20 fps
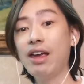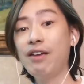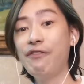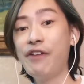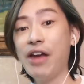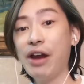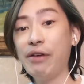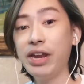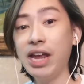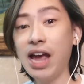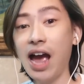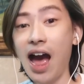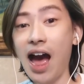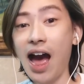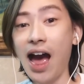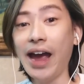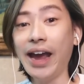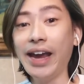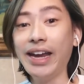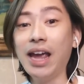a very
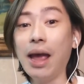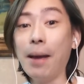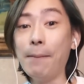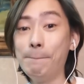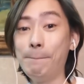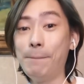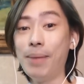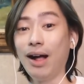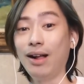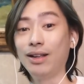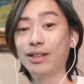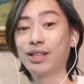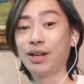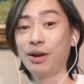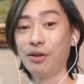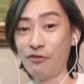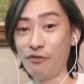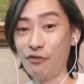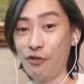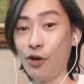high
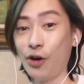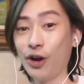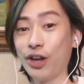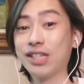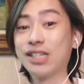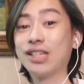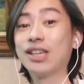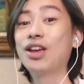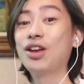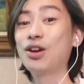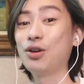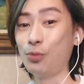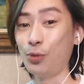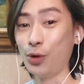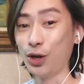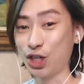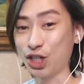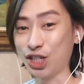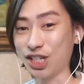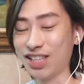belt voice,
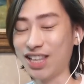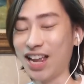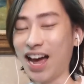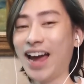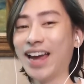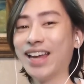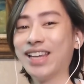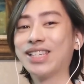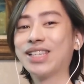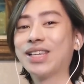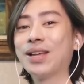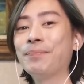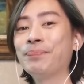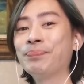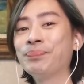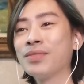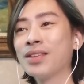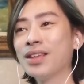which is nice.